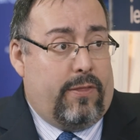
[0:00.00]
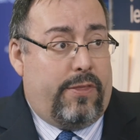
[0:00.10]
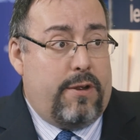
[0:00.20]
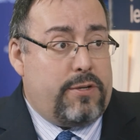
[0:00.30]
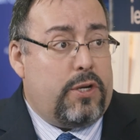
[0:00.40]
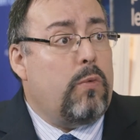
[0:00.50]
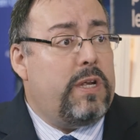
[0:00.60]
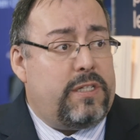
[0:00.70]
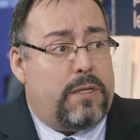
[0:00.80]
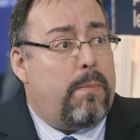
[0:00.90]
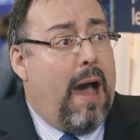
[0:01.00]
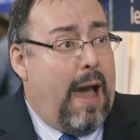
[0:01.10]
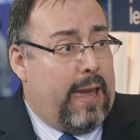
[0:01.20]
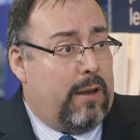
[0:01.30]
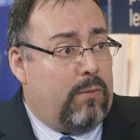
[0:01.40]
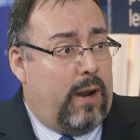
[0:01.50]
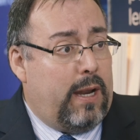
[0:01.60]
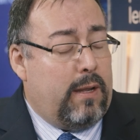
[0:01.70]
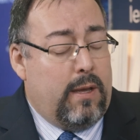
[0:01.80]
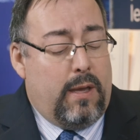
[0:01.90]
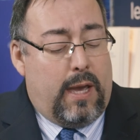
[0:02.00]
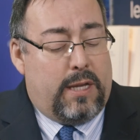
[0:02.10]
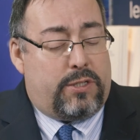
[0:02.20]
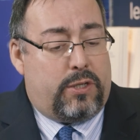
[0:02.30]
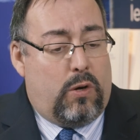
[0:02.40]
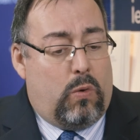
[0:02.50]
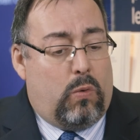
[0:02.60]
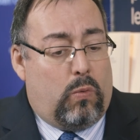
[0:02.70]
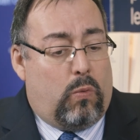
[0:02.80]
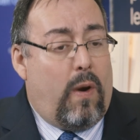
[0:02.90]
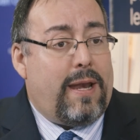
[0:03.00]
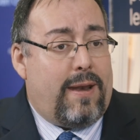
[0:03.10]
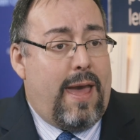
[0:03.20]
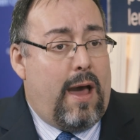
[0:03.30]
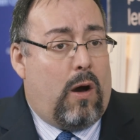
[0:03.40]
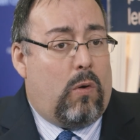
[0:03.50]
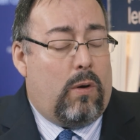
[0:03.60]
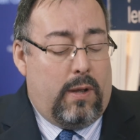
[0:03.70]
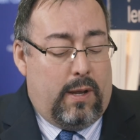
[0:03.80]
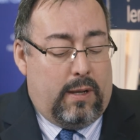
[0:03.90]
there's no reason to buy, right? And so right now,